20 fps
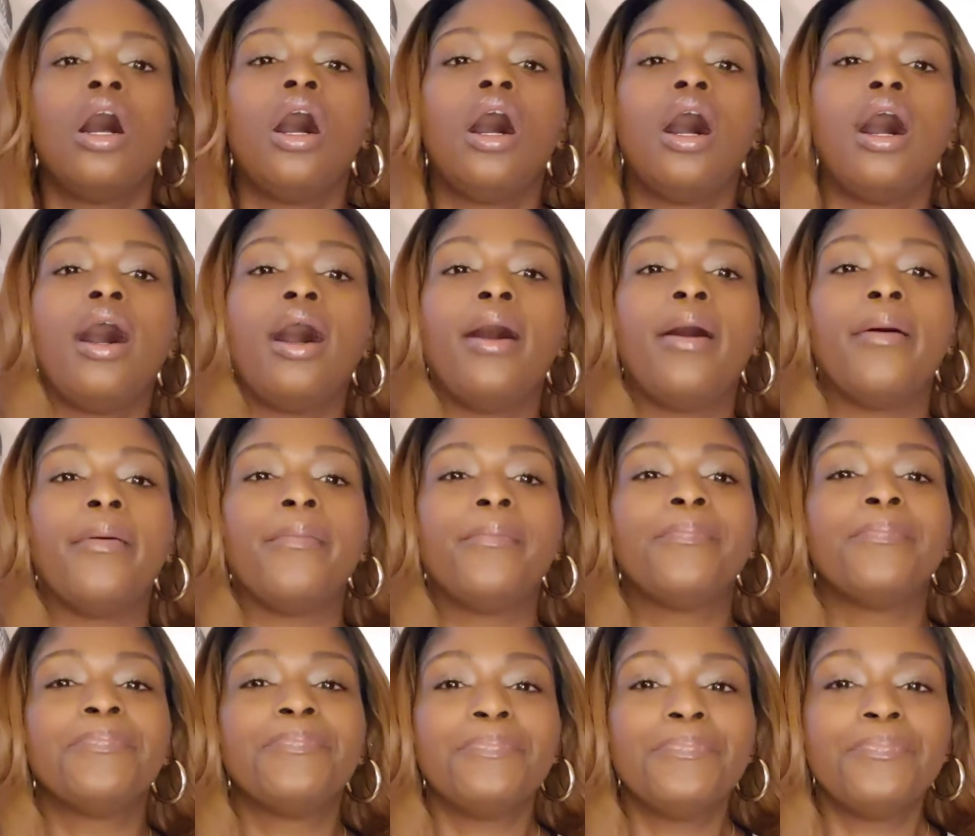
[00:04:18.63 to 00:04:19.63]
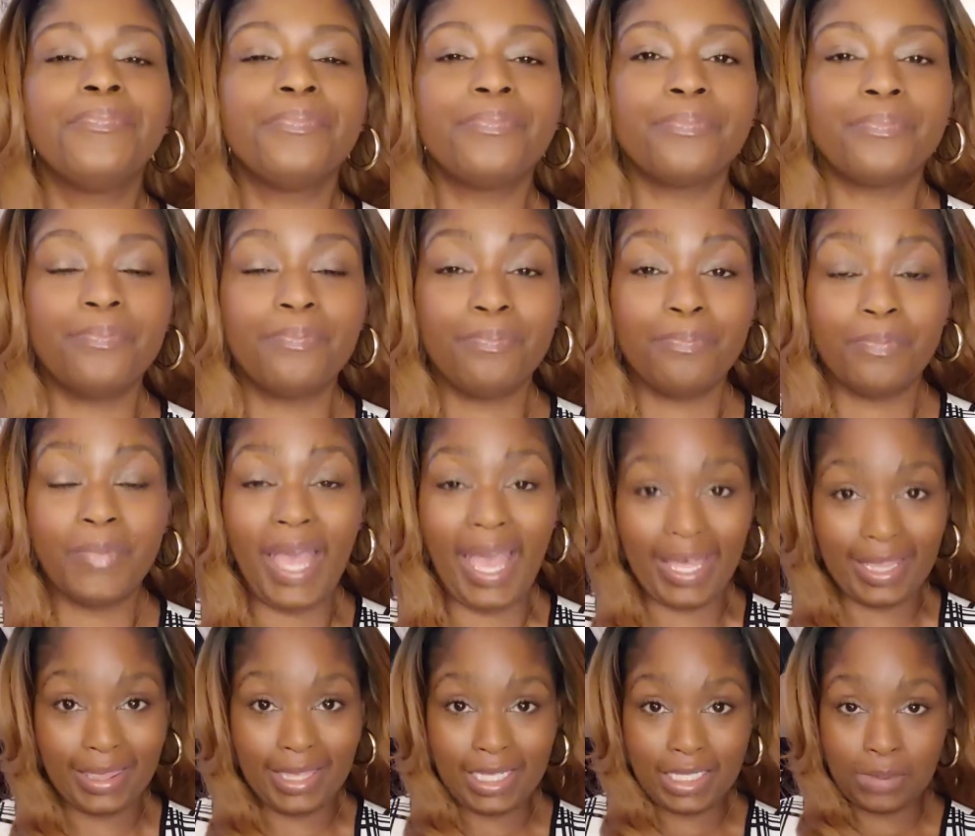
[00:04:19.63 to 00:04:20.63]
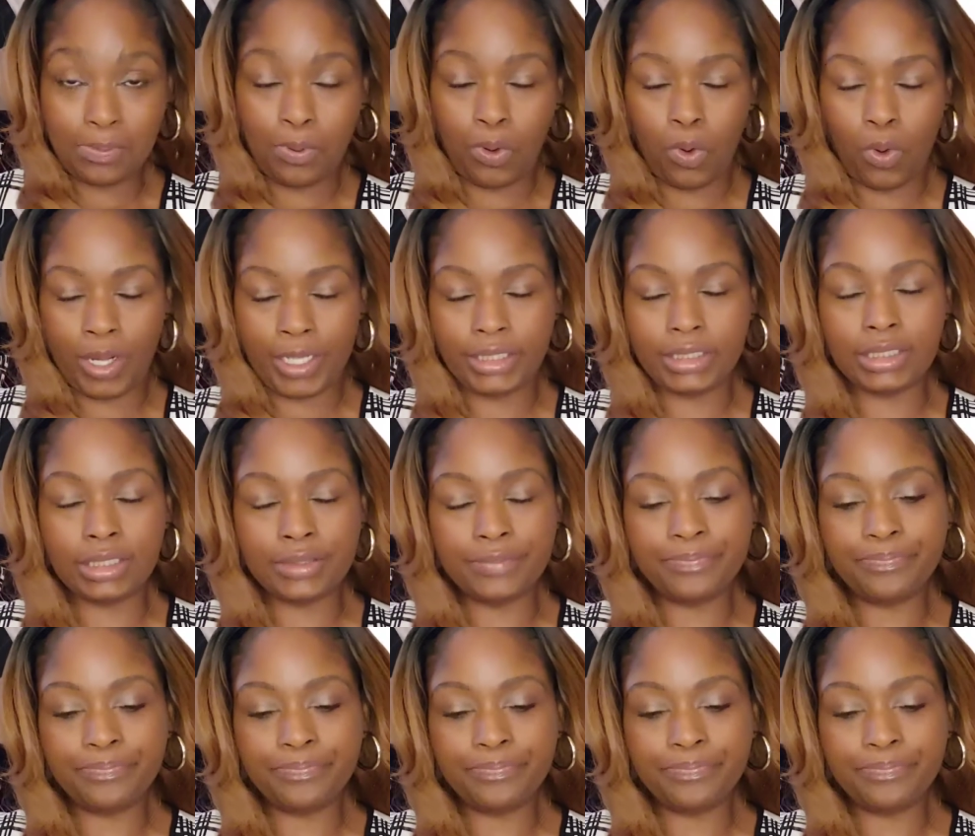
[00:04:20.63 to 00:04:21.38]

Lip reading: at this point.